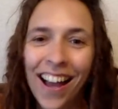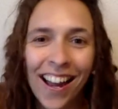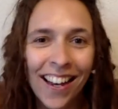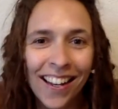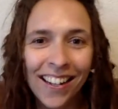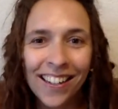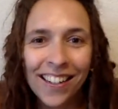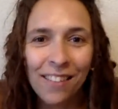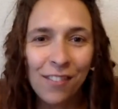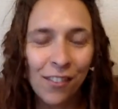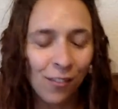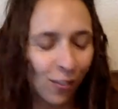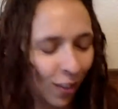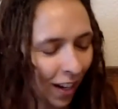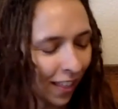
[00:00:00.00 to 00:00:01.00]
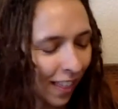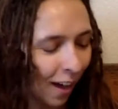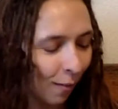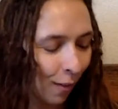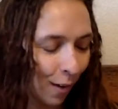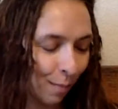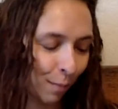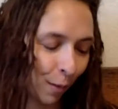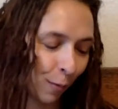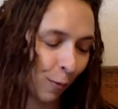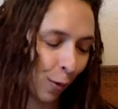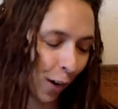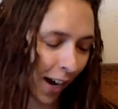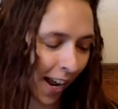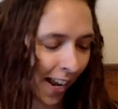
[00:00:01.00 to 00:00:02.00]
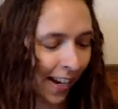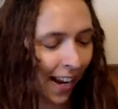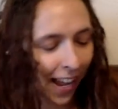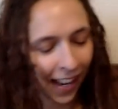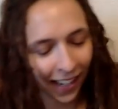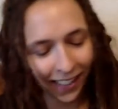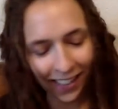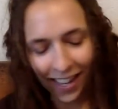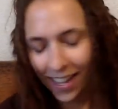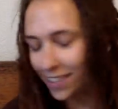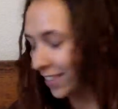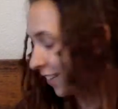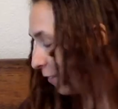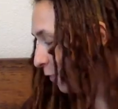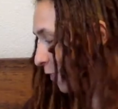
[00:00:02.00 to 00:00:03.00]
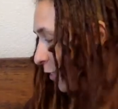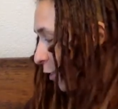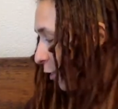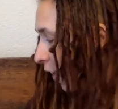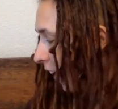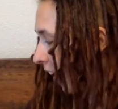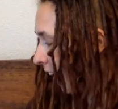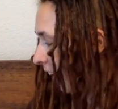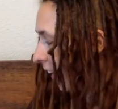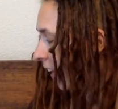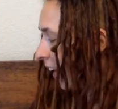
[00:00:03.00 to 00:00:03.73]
I didn't even read that one beforehand, and yes, it was okay.